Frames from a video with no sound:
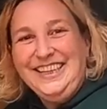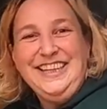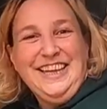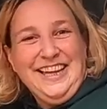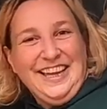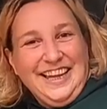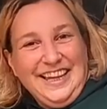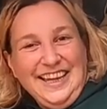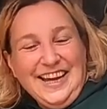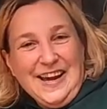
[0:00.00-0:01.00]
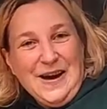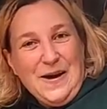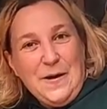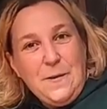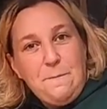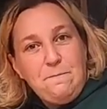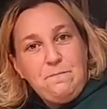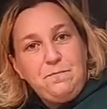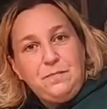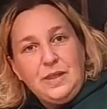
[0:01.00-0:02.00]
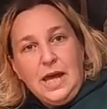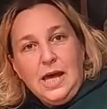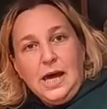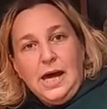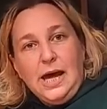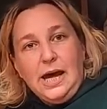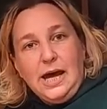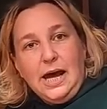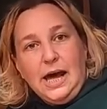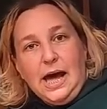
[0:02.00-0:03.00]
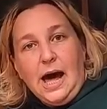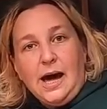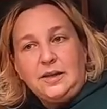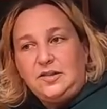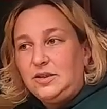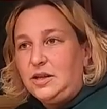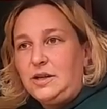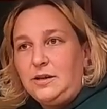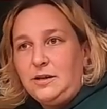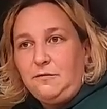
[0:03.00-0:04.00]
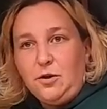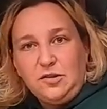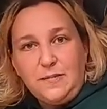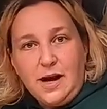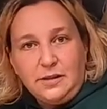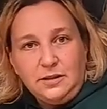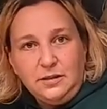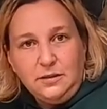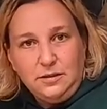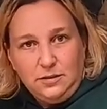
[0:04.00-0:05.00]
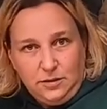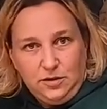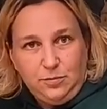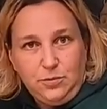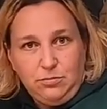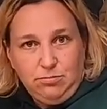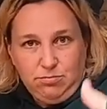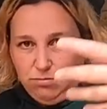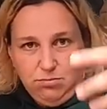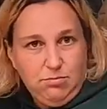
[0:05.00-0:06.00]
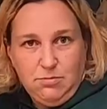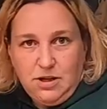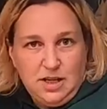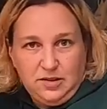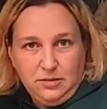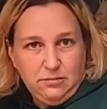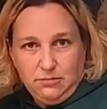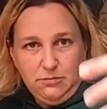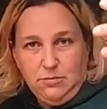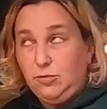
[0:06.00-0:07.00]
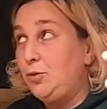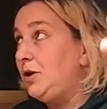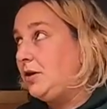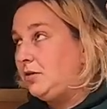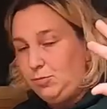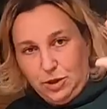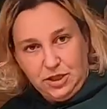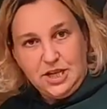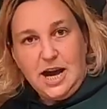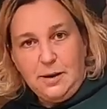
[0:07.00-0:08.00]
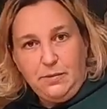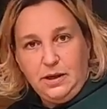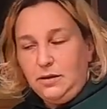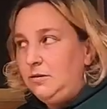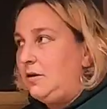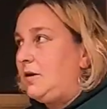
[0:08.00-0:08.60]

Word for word: love it. Uh, what kind of van is it and how many miles? Uh, it's a Volkswagen Sprinter. Custom sprinter sprinter type mm-hmm.